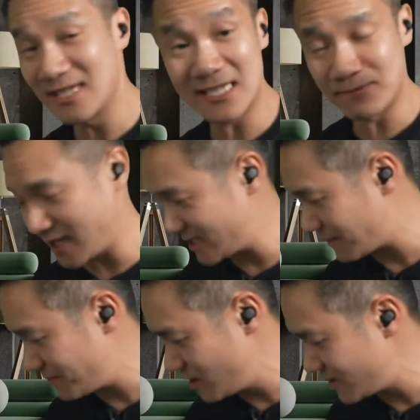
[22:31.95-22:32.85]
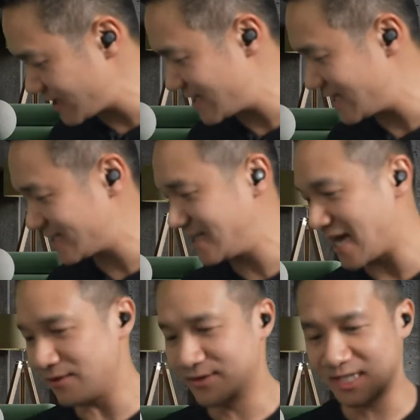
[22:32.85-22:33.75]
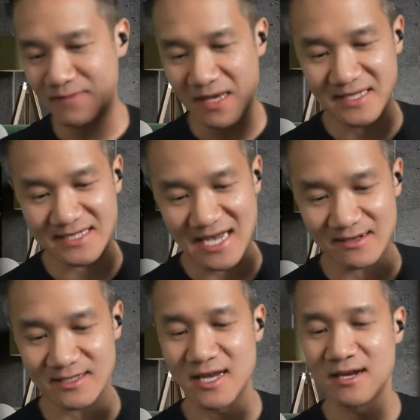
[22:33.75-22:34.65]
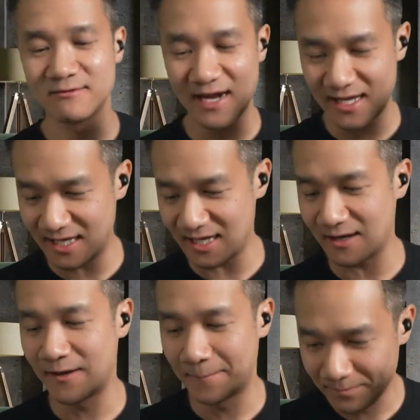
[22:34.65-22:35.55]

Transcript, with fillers: let's play some music and let's see how this baby sounds right here.